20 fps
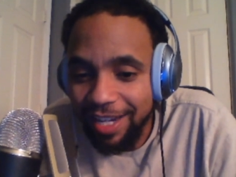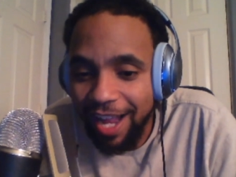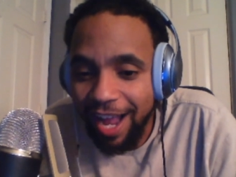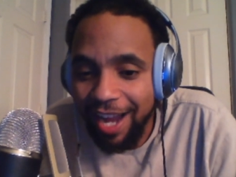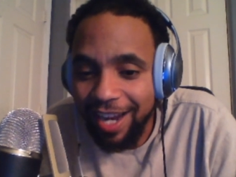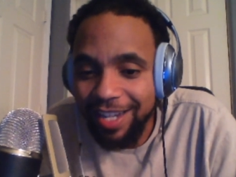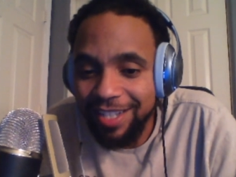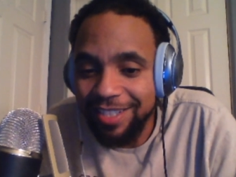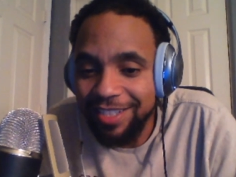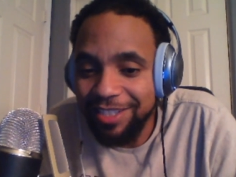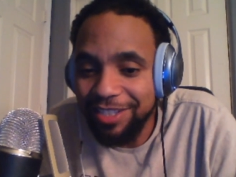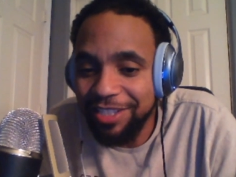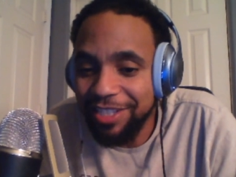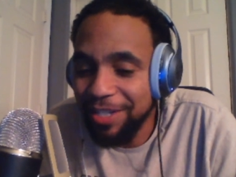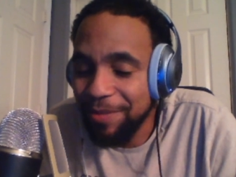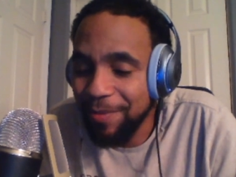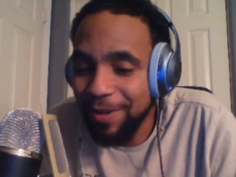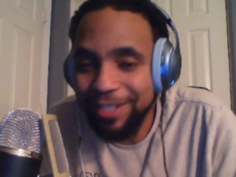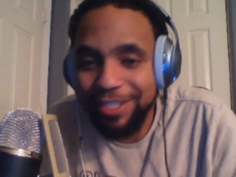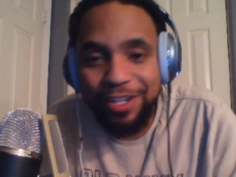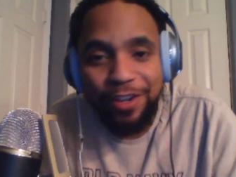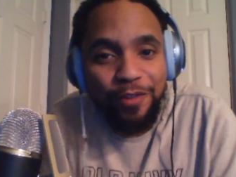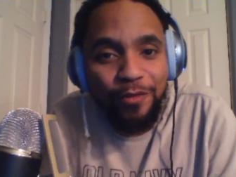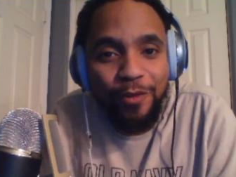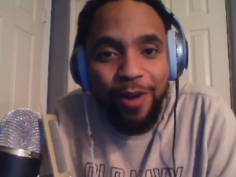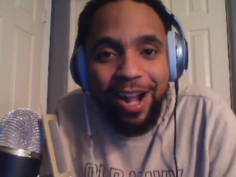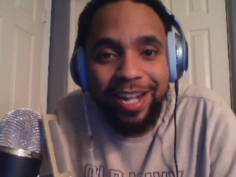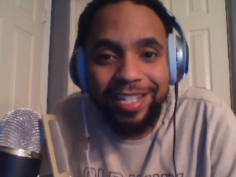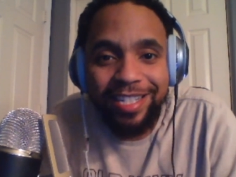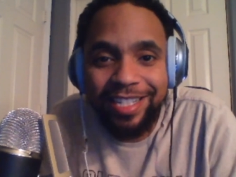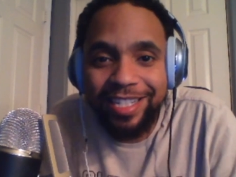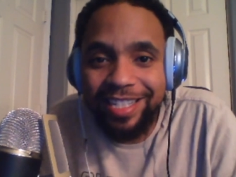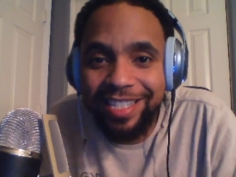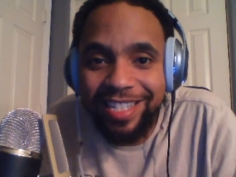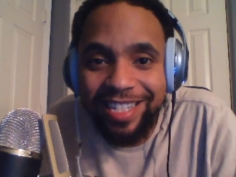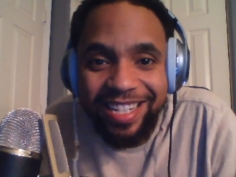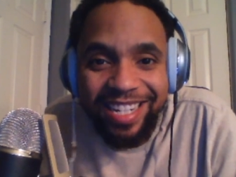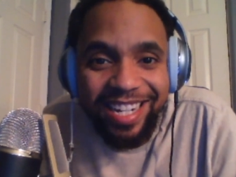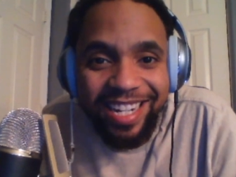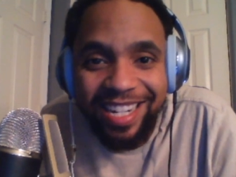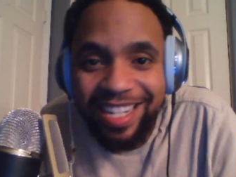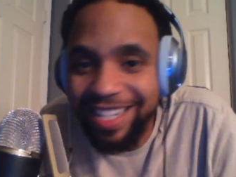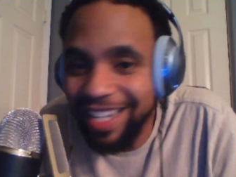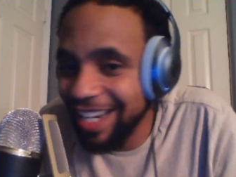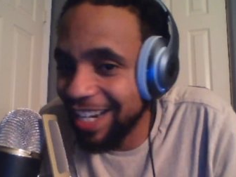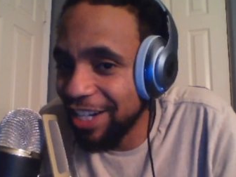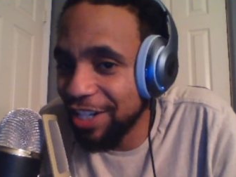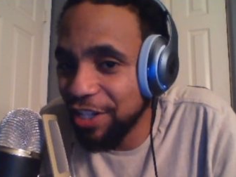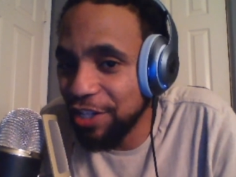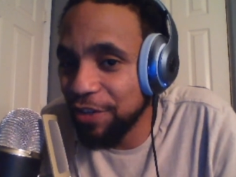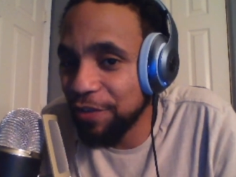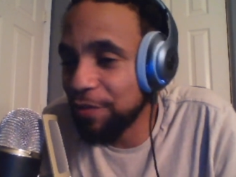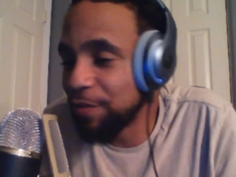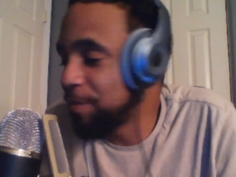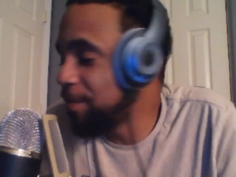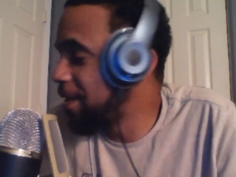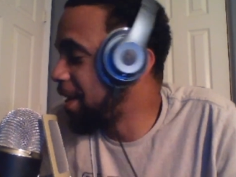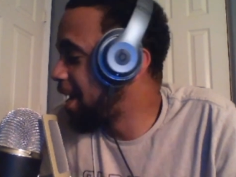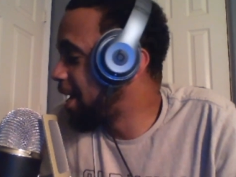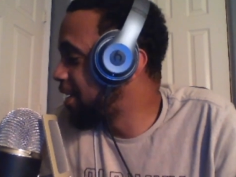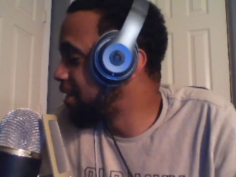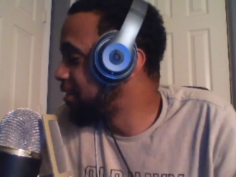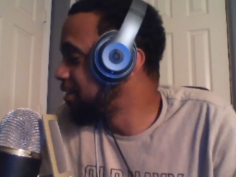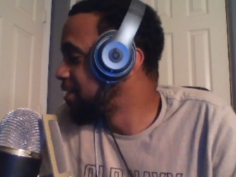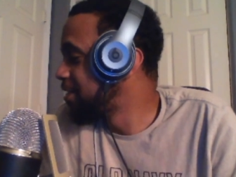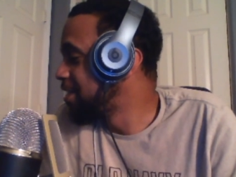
I can see myself watching this again like a year from now.